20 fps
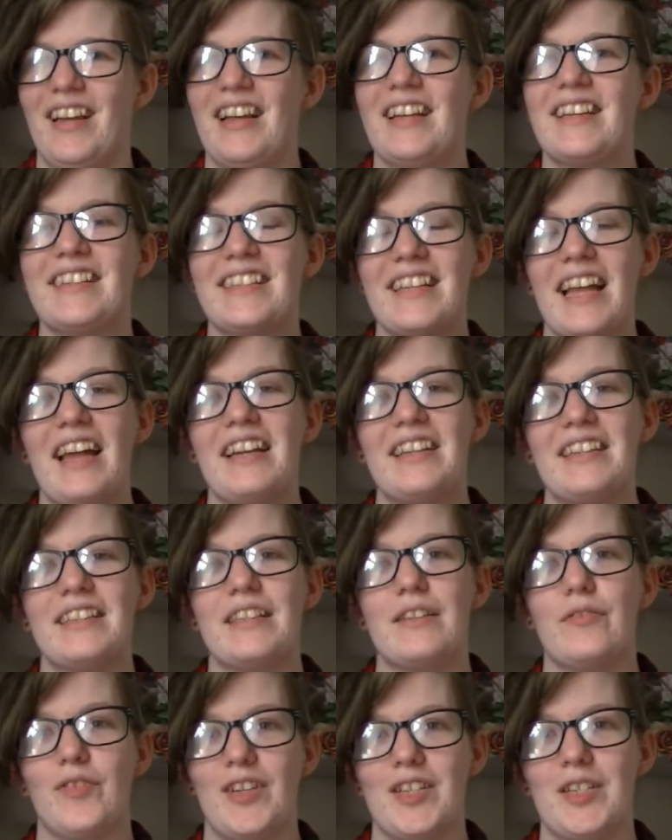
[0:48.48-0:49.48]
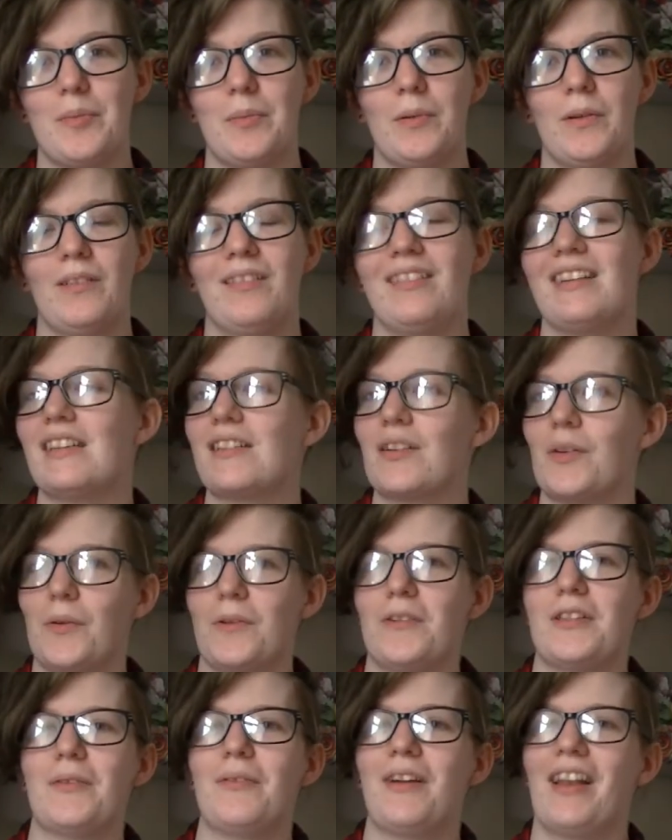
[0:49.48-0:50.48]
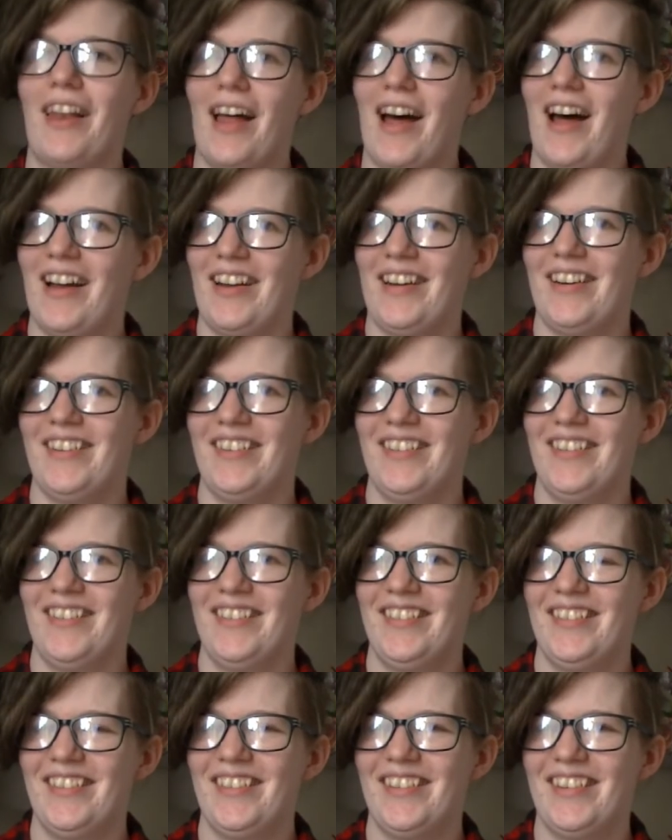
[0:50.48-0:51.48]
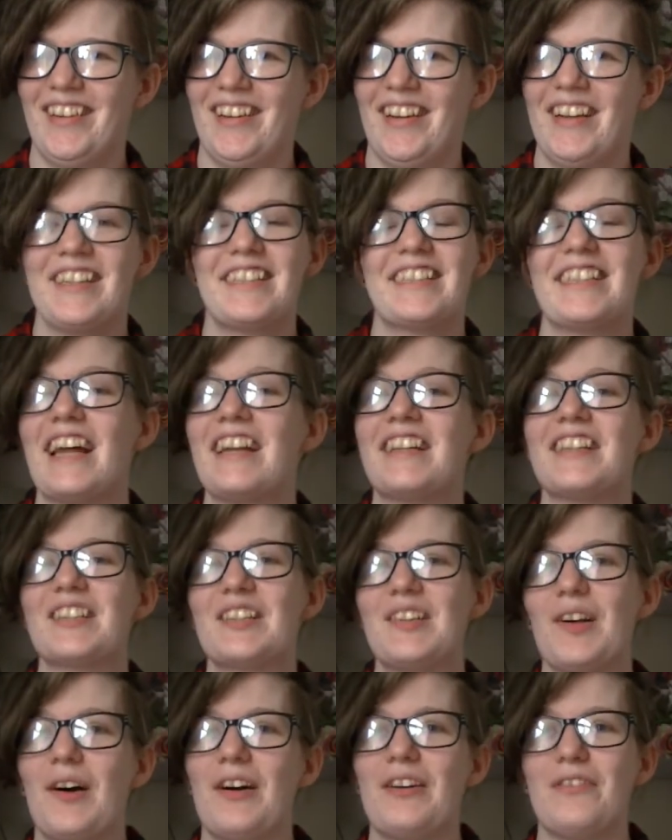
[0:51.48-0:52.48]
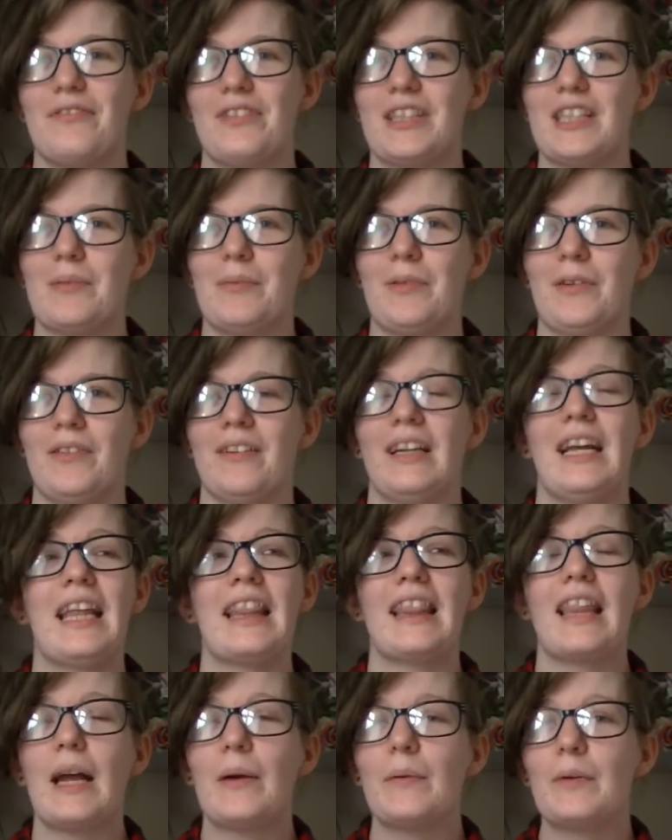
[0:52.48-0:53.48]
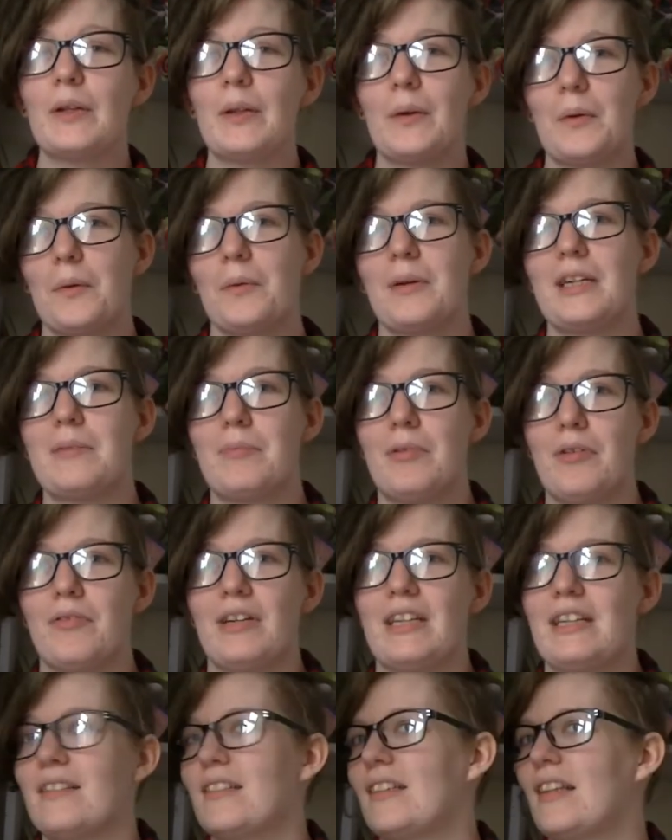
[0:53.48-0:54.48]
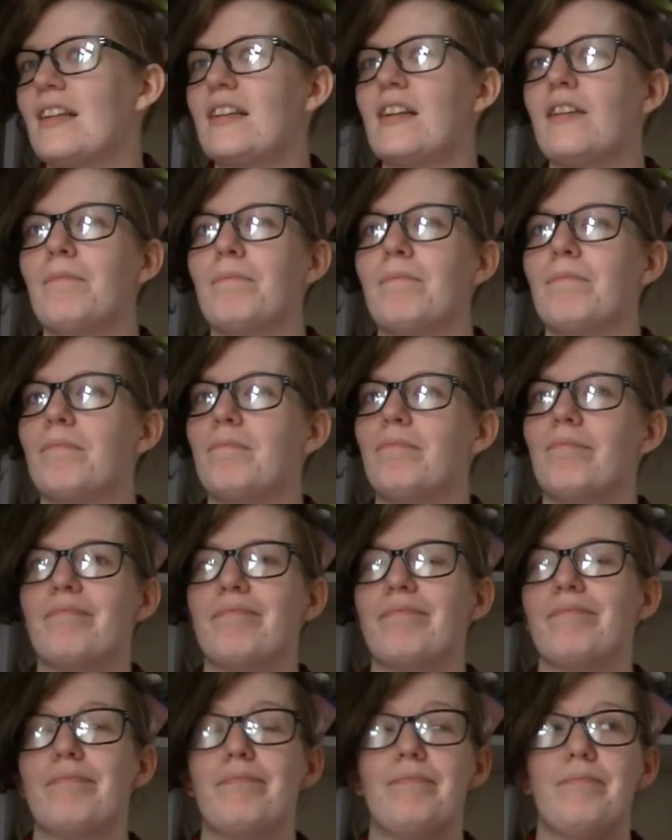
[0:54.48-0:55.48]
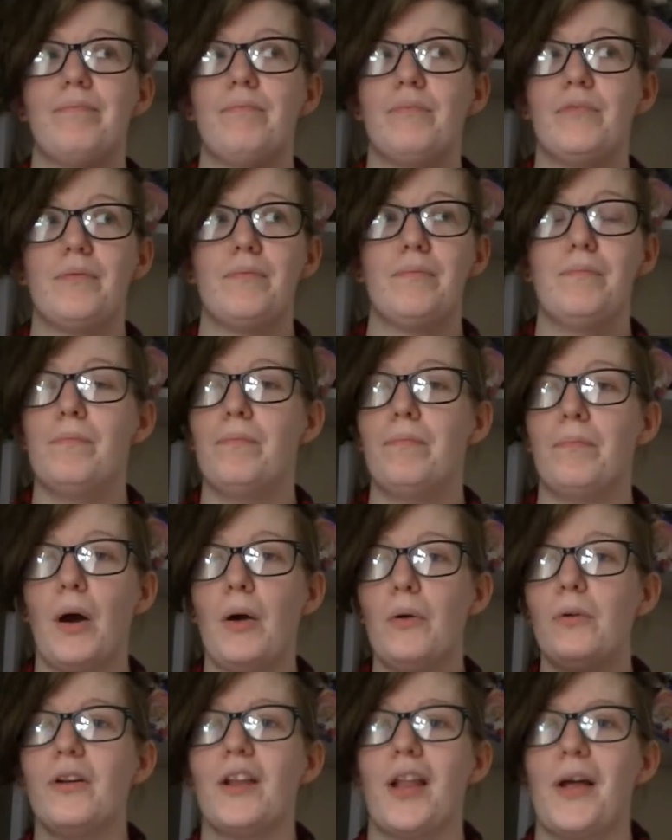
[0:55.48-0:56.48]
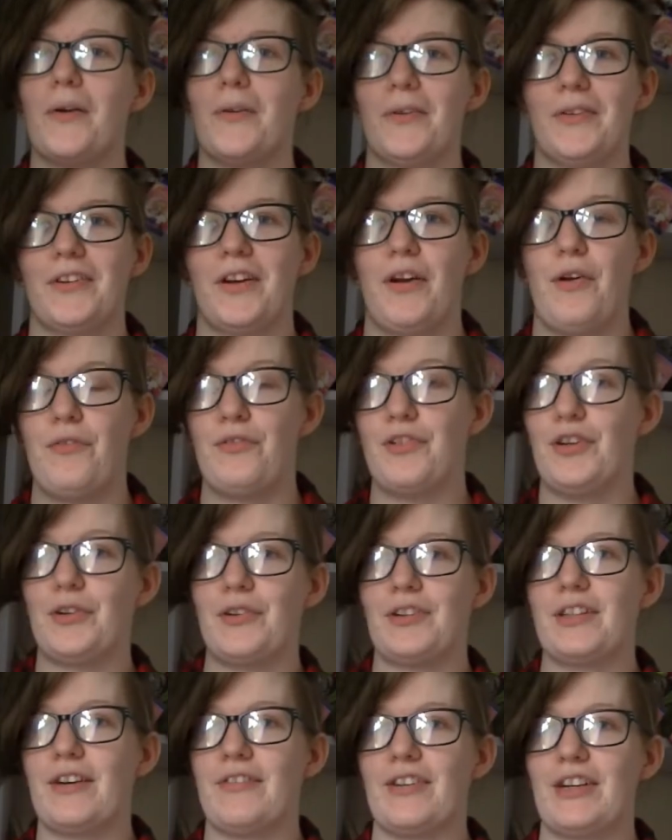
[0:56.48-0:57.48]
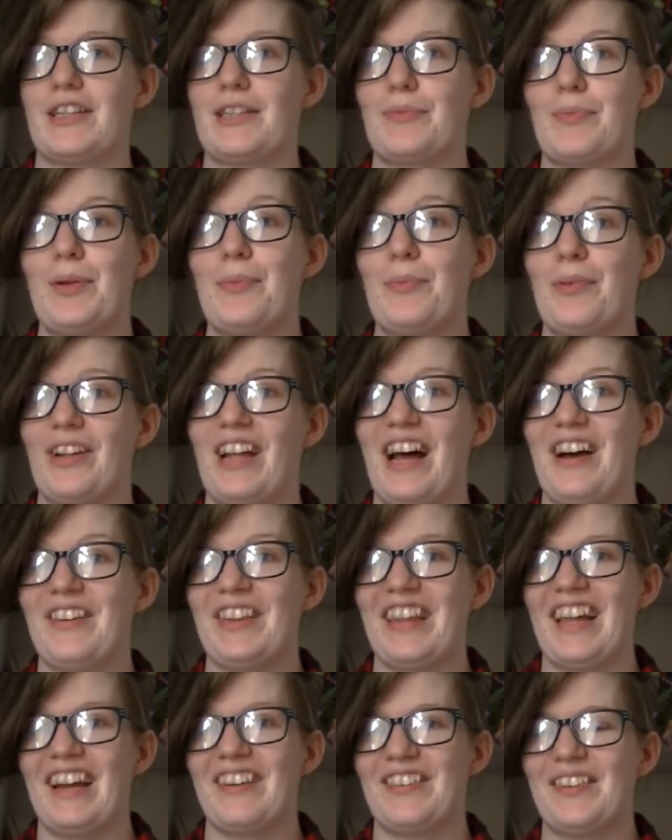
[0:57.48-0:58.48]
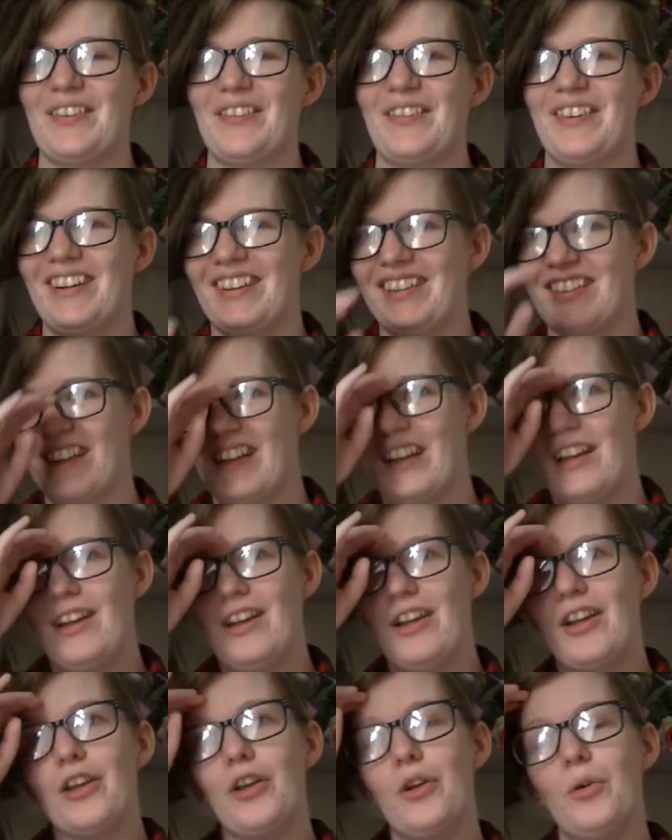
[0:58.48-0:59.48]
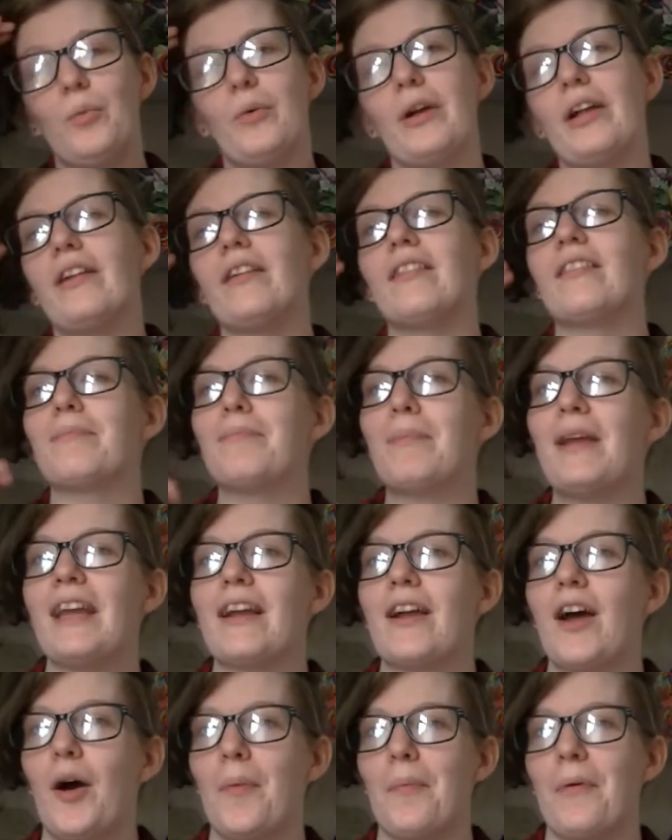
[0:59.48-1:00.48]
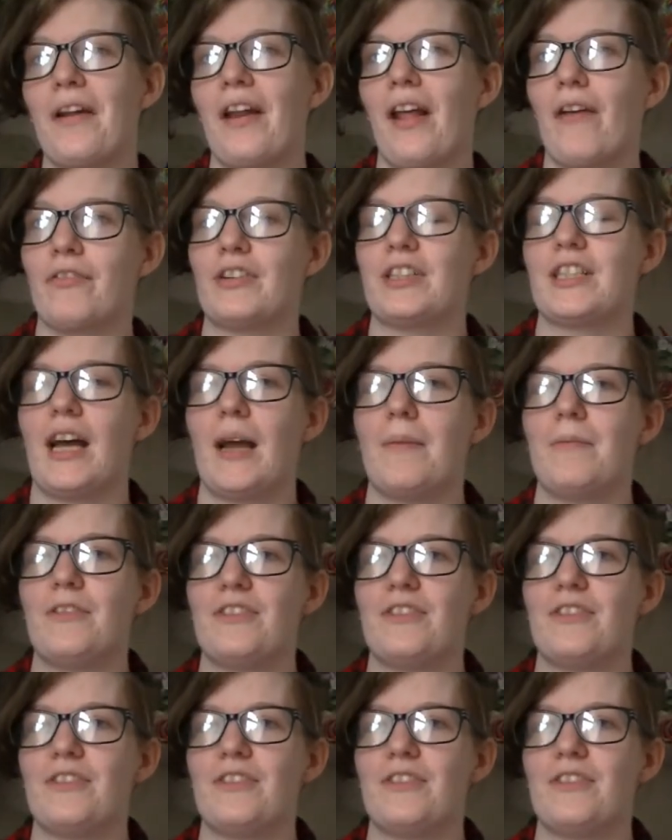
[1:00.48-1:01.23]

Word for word: said is invisible is also a lie. Said is not invisible. There will always be readers. There's a boatload of neurodiverse people out there in the world who will pick up on every time you